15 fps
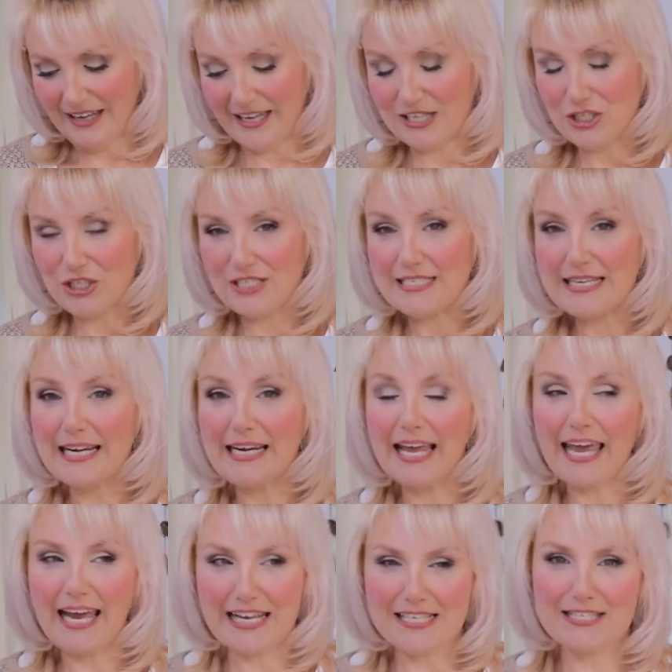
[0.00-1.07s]
And she's
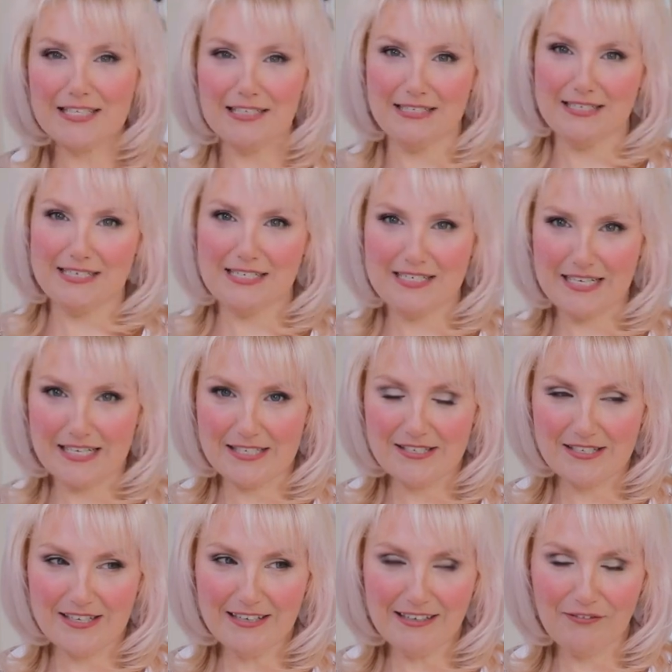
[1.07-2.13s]
an excellent
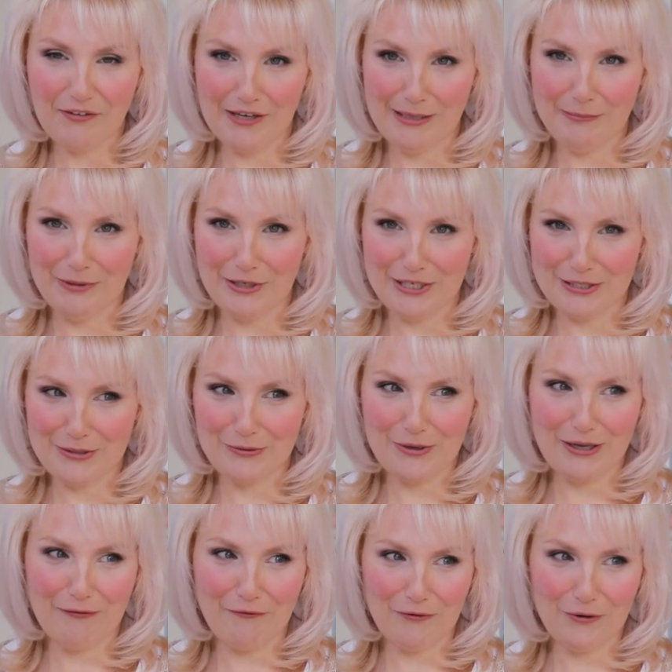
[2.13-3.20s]
tester. If anybody's
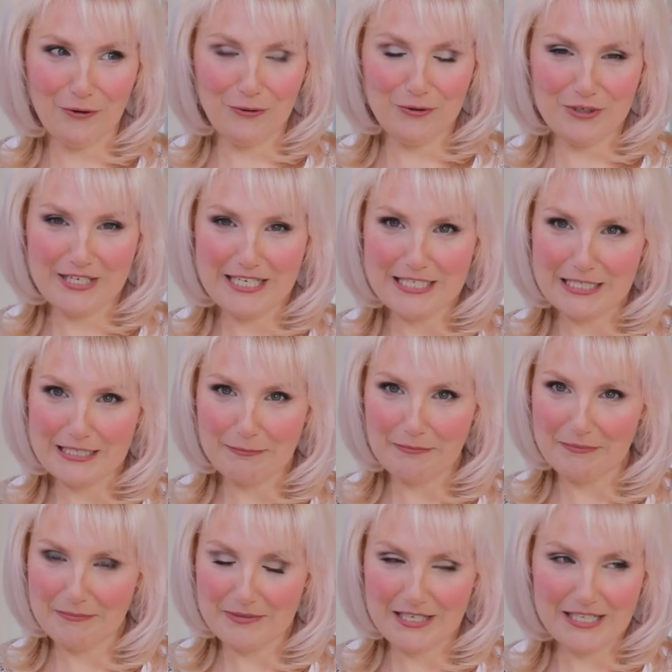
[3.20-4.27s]
looking for a good
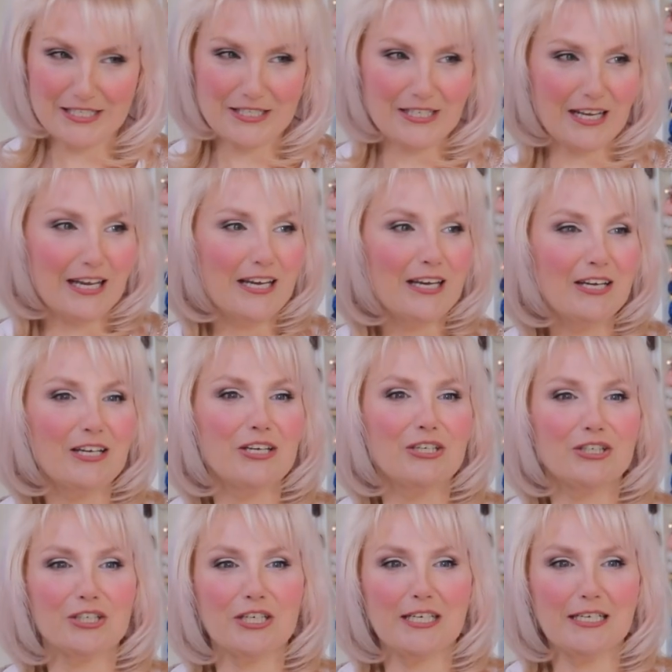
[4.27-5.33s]
tester,
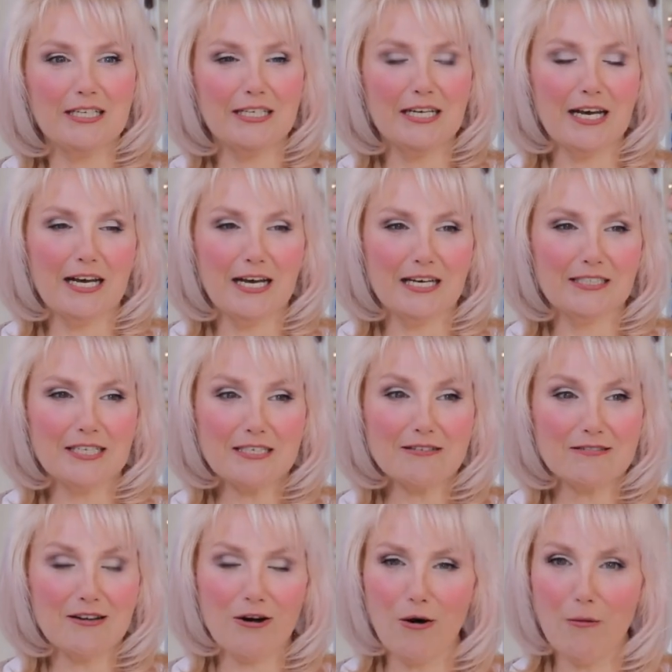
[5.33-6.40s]
she
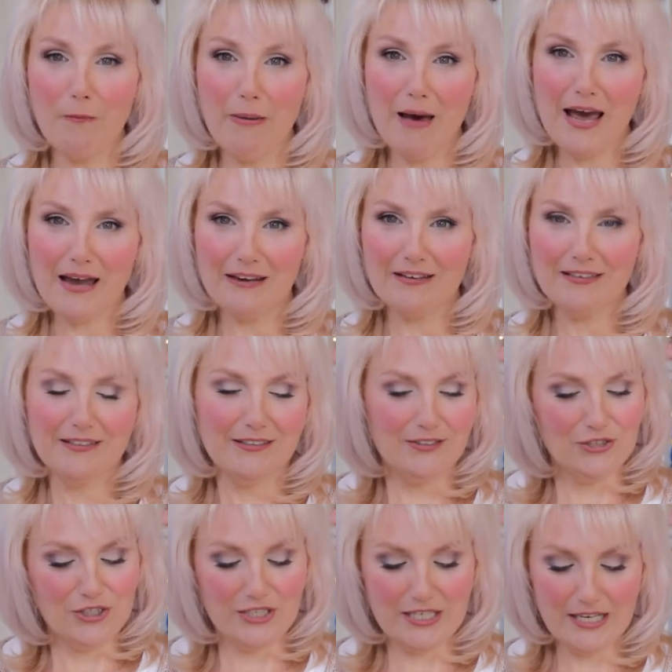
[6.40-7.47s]
doesn't hold back.
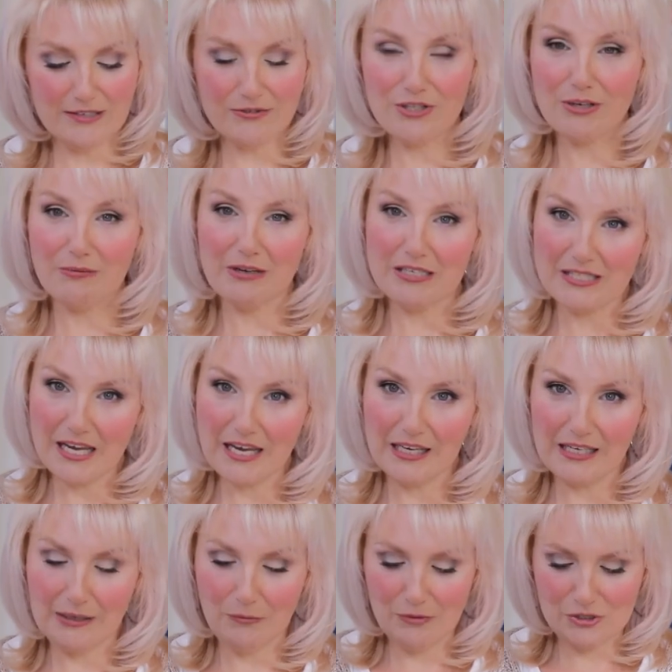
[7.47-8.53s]
She tells you
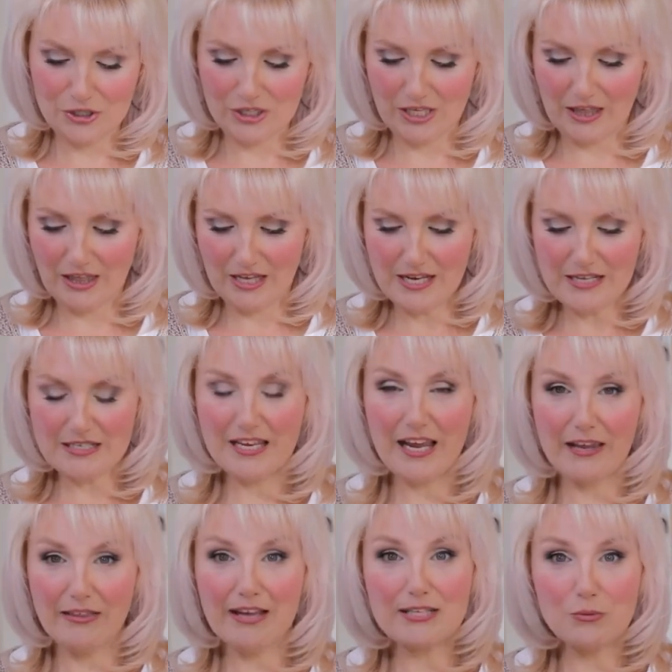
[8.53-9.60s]
exactly what she thinks,
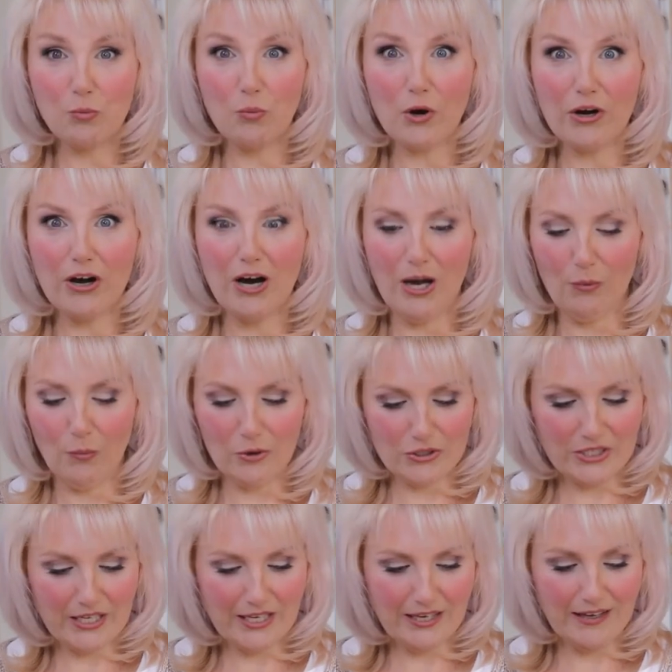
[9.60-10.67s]
and that's what I want
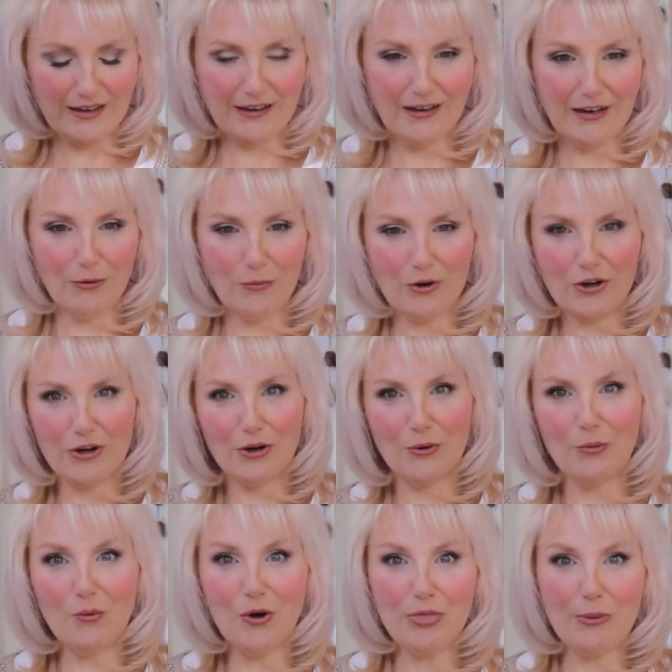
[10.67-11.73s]
to hear. I want to know
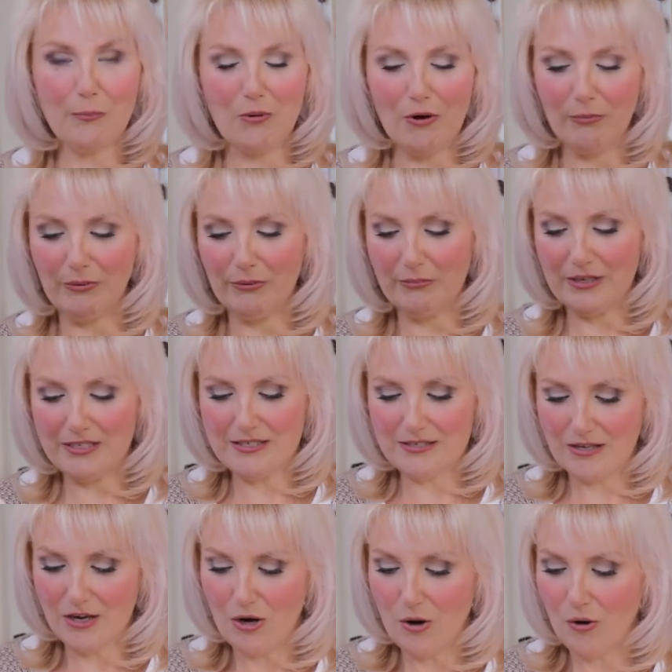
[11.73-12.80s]
what the problem
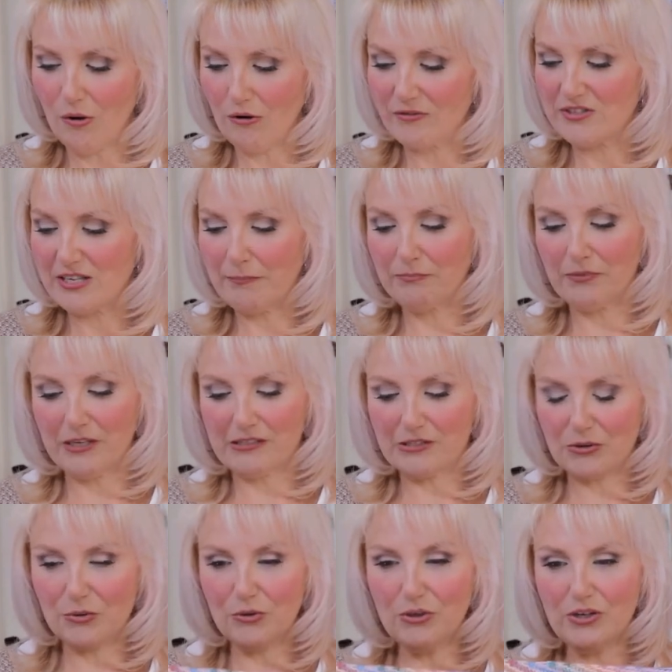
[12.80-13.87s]
is, or if something's
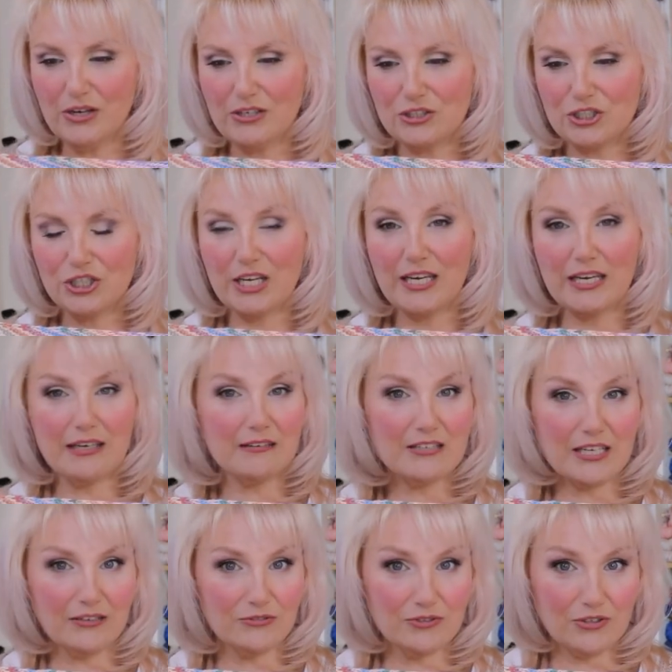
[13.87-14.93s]
good, she
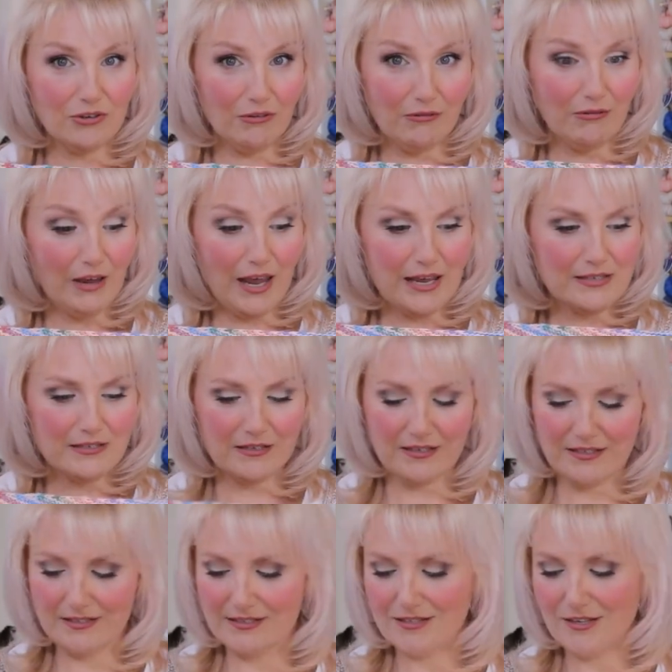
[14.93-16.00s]
tells you as it
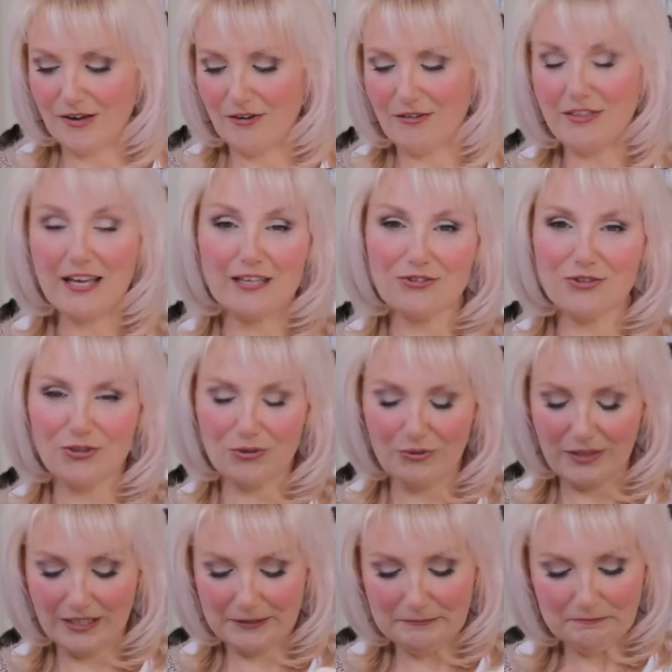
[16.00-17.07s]
is. So thanks,
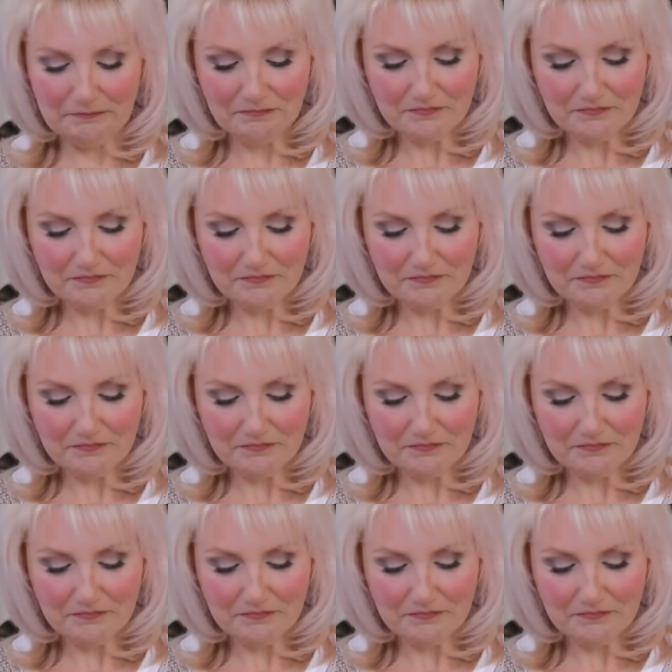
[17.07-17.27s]
Julia.